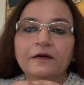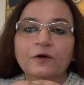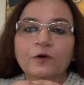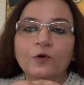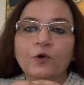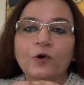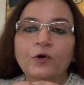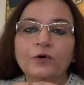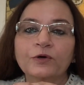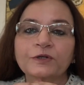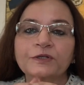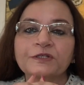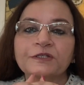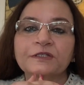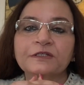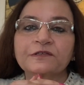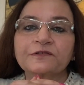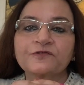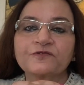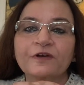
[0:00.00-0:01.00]

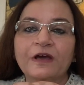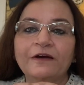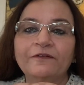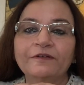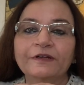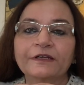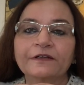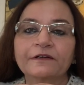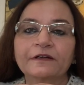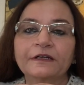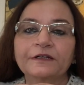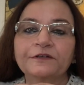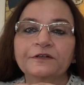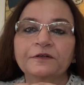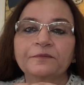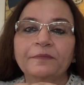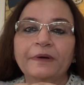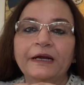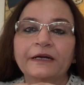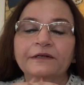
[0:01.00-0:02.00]
courts, traveling
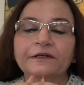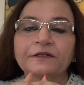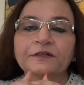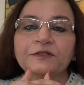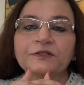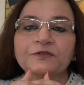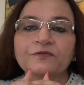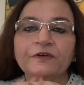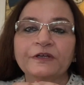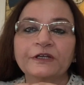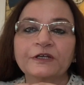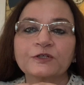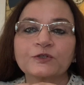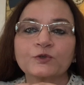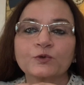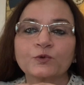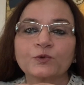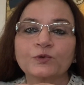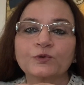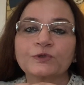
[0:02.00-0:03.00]
related matters.
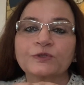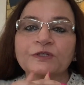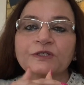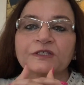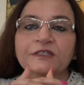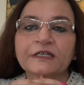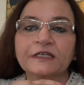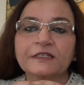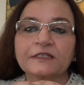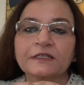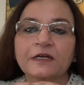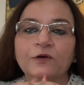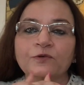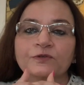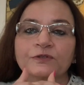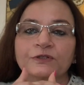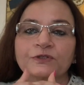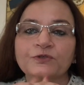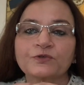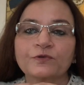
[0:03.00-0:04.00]
Venus rules the 6th
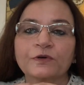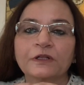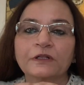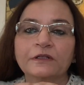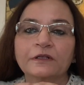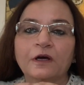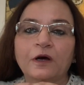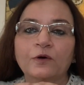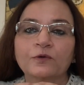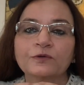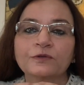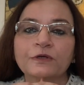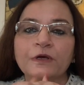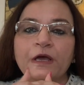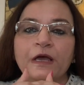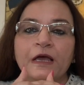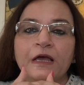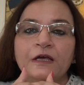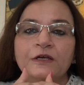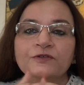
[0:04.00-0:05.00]
house and 12th house.
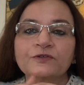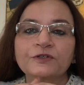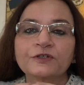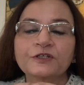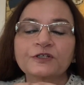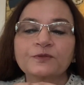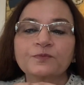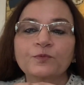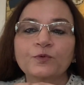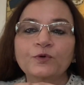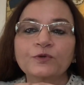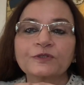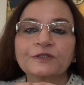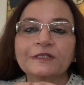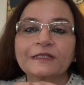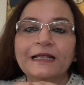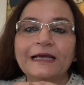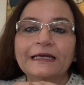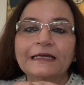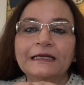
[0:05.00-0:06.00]
So it is
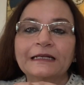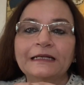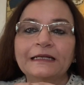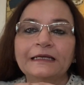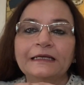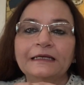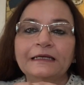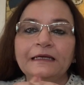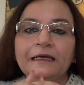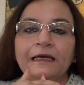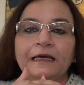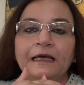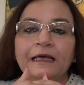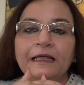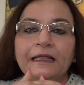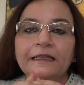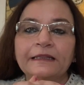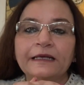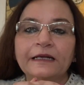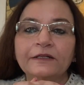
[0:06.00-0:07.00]
most likely
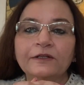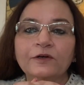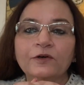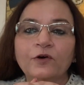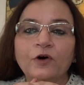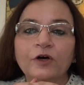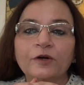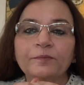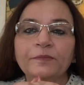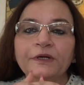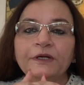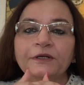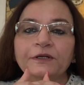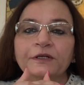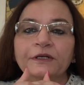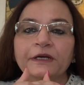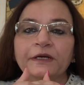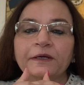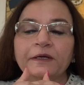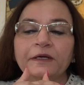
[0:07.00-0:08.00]
that the
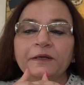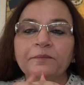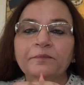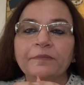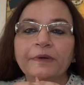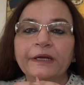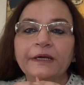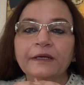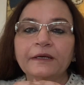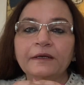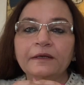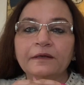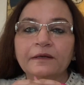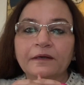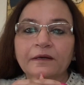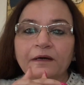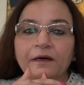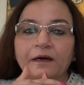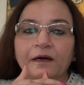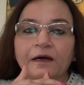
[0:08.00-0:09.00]
government may
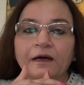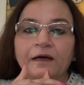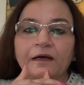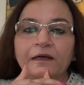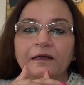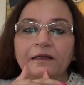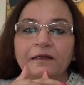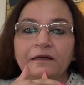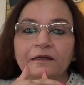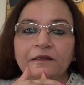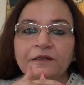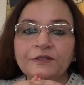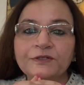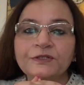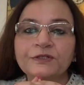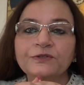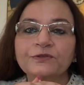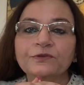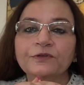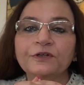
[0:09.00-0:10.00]

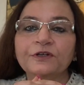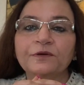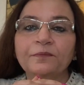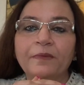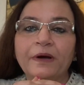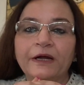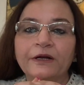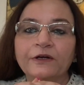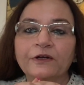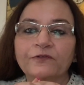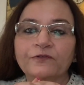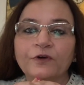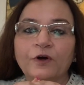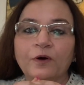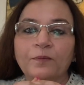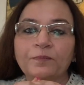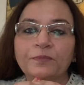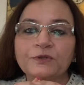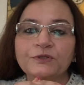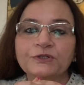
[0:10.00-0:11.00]
listen to the demand of the
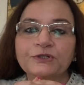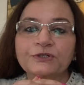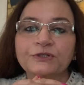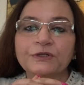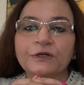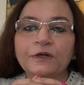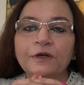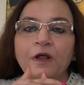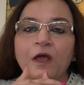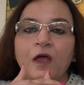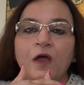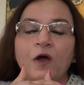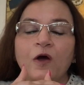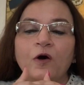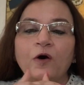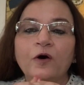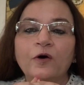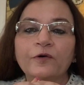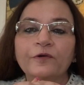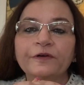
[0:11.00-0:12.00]
opposition,
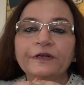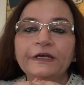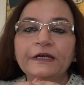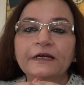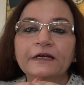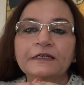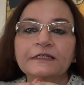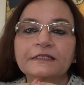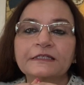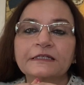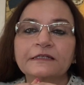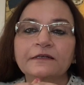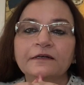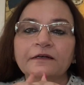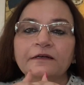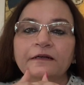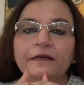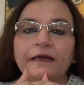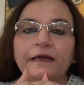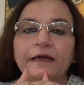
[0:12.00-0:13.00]
or
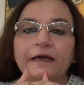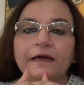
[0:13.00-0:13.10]
reconsider